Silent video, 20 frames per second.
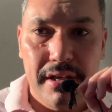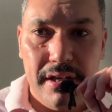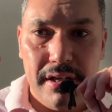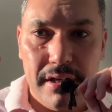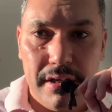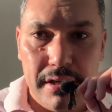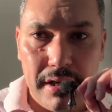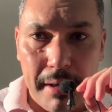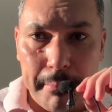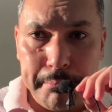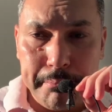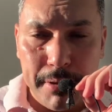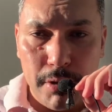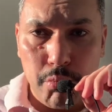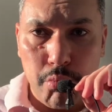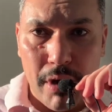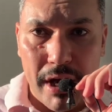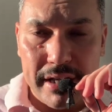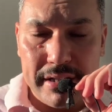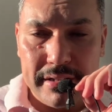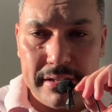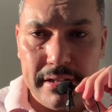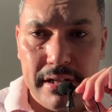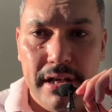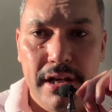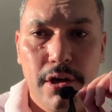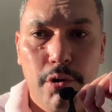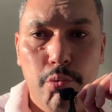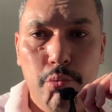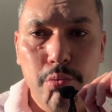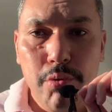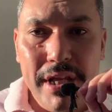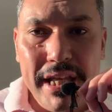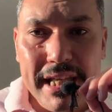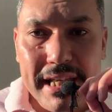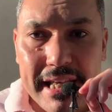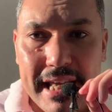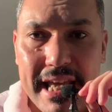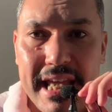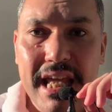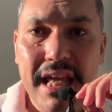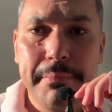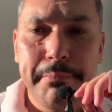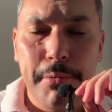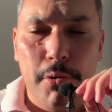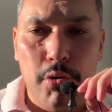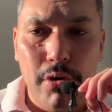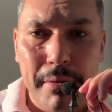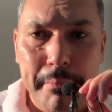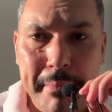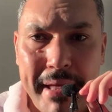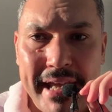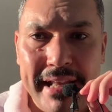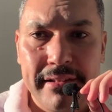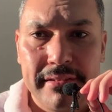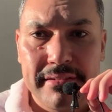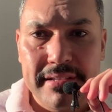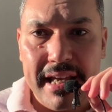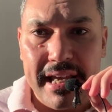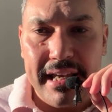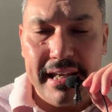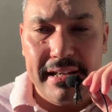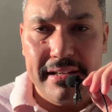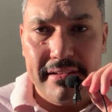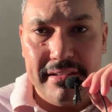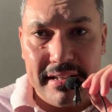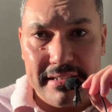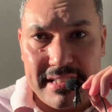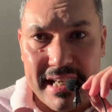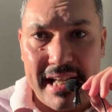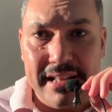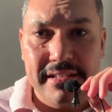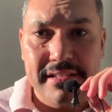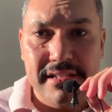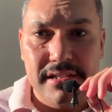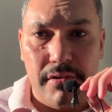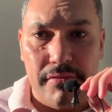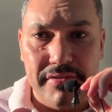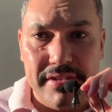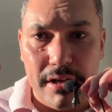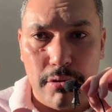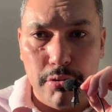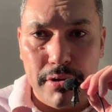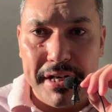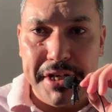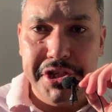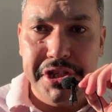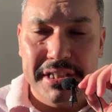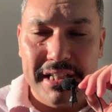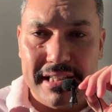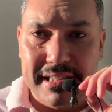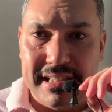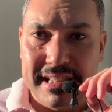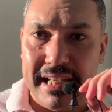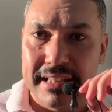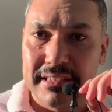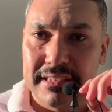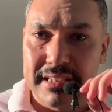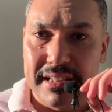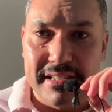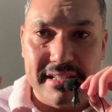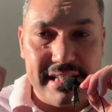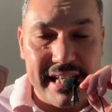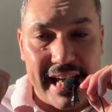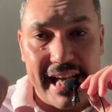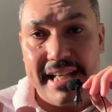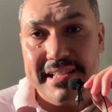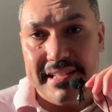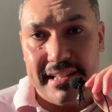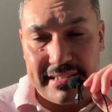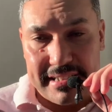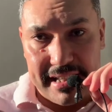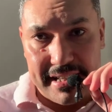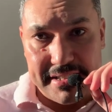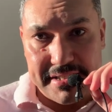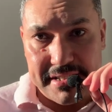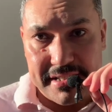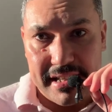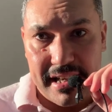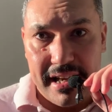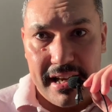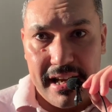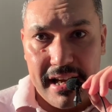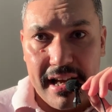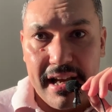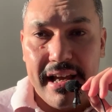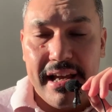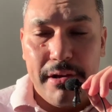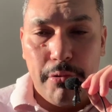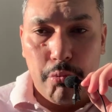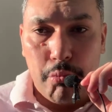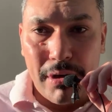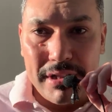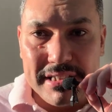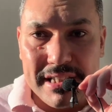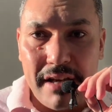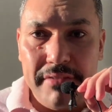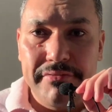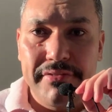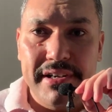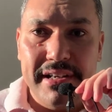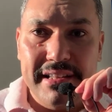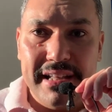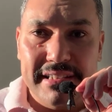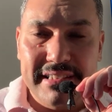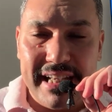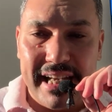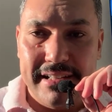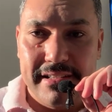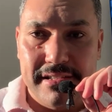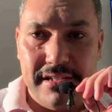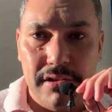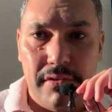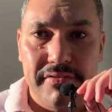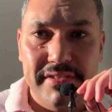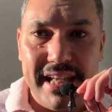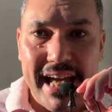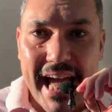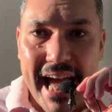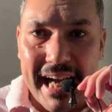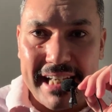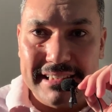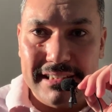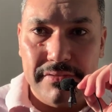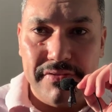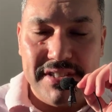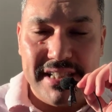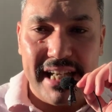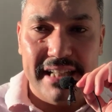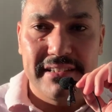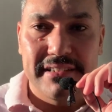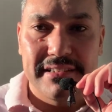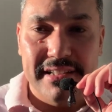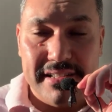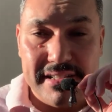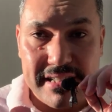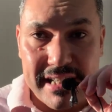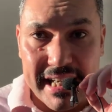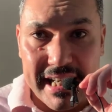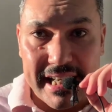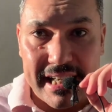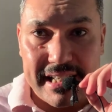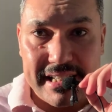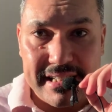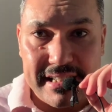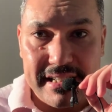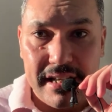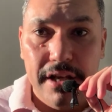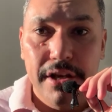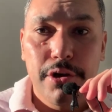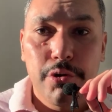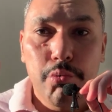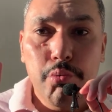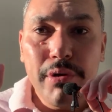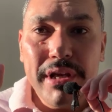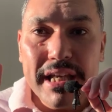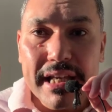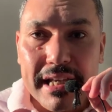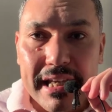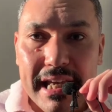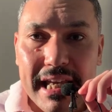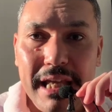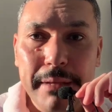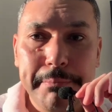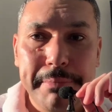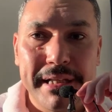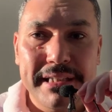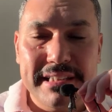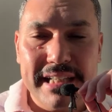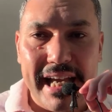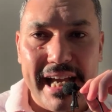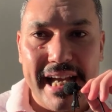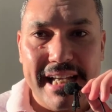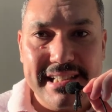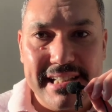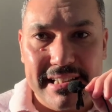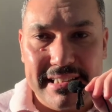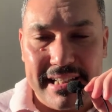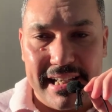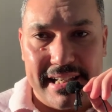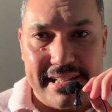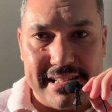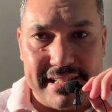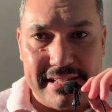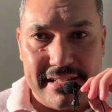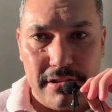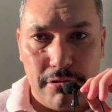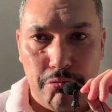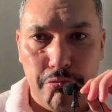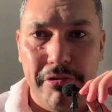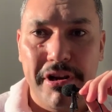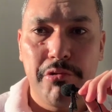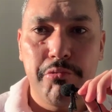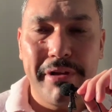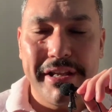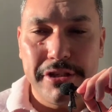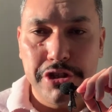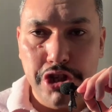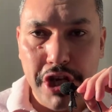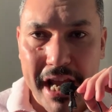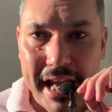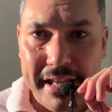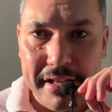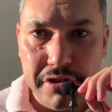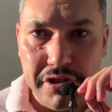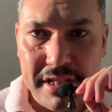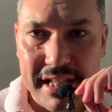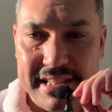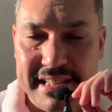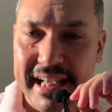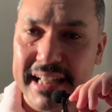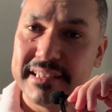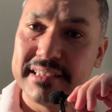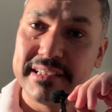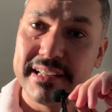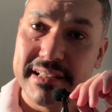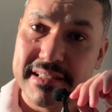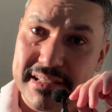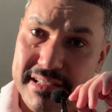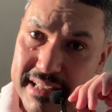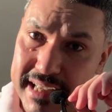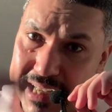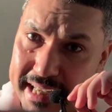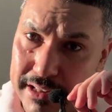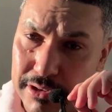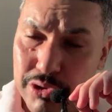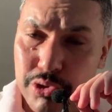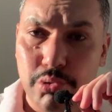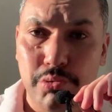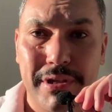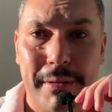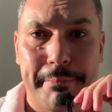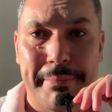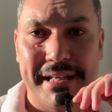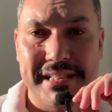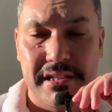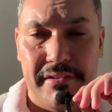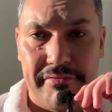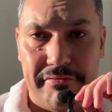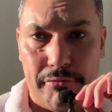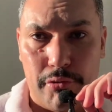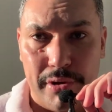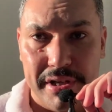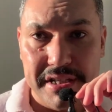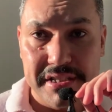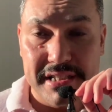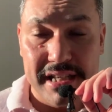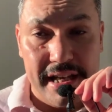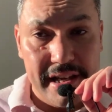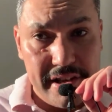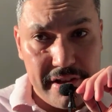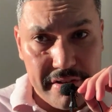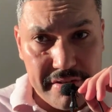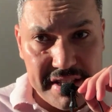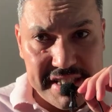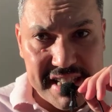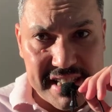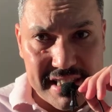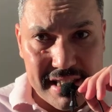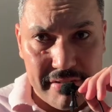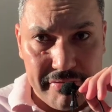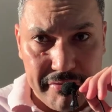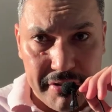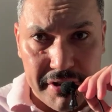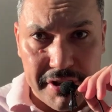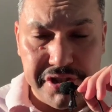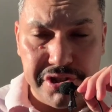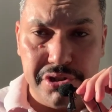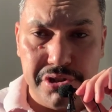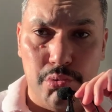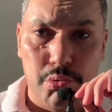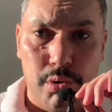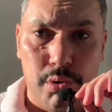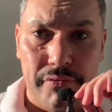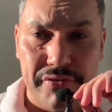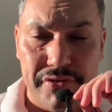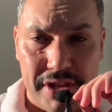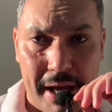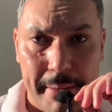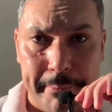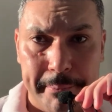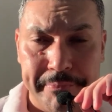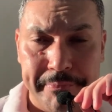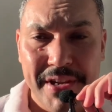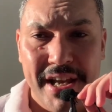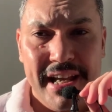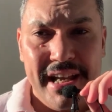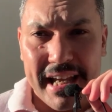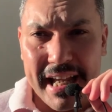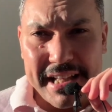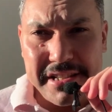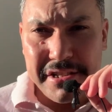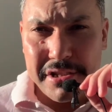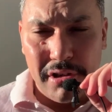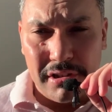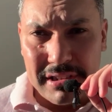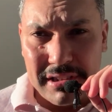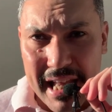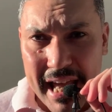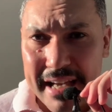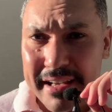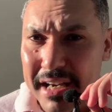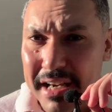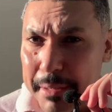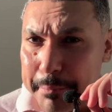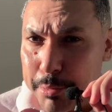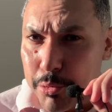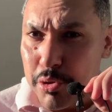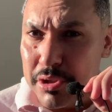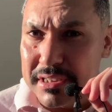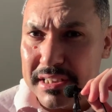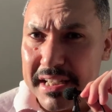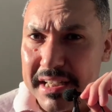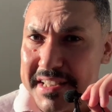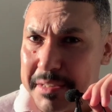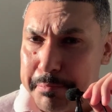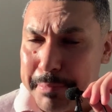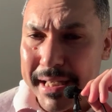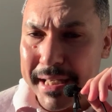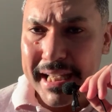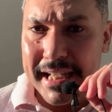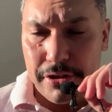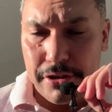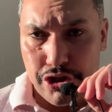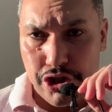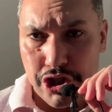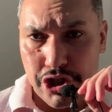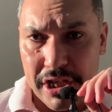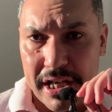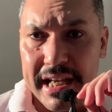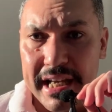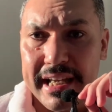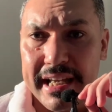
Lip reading: Number one, we keep or maintain the tense of the original sentence as it is. Whatever the tense of the active sentence is, we keep it as it is when we change the sentence into the passive voice. This is the first rule of thumb. It's not like reported speech.